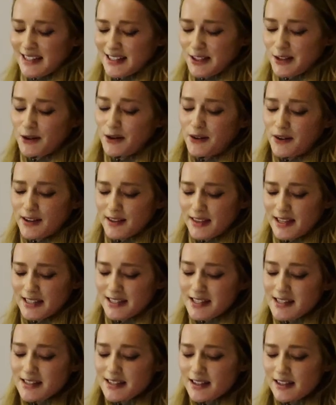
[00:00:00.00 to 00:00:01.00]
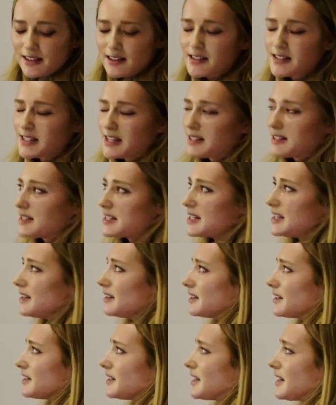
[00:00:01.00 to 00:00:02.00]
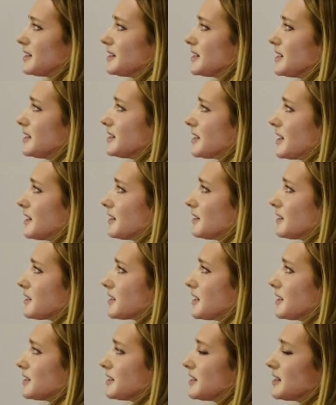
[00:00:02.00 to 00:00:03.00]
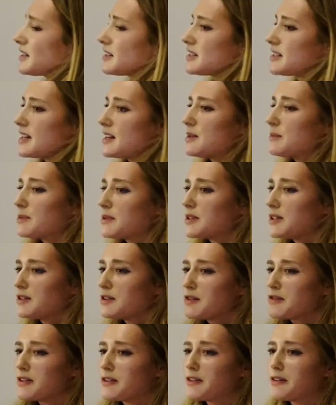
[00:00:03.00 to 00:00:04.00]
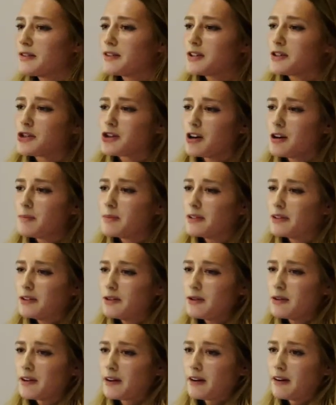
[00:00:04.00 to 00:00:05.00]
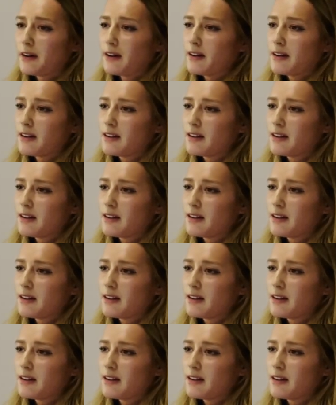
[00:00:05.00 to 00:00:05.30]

So this is a Glasenti, a 1910 Glasenti. Does anybody know the German Luger?